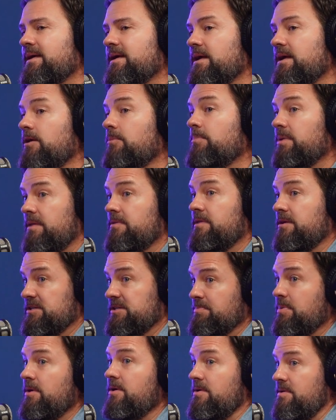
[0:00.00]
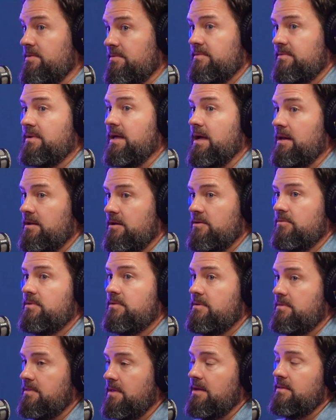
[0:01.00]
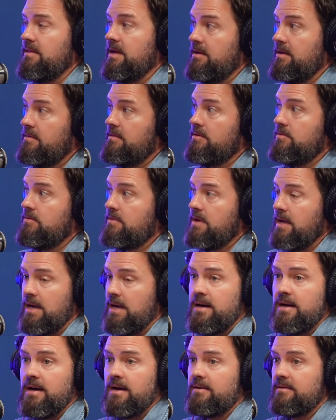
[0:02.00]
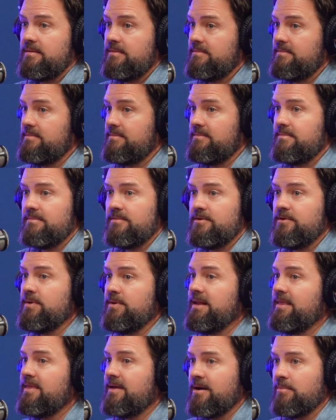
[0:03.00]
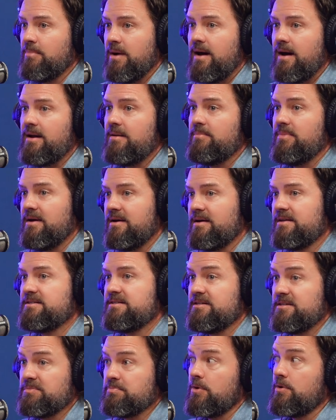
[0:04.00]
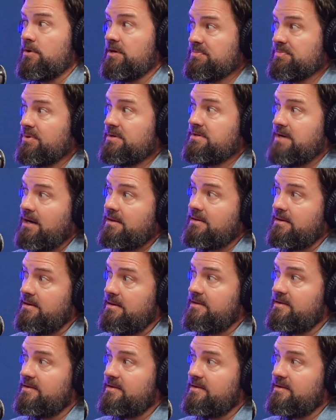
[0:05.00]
But there's a bird that you cannot do anything about it because this bird is protected.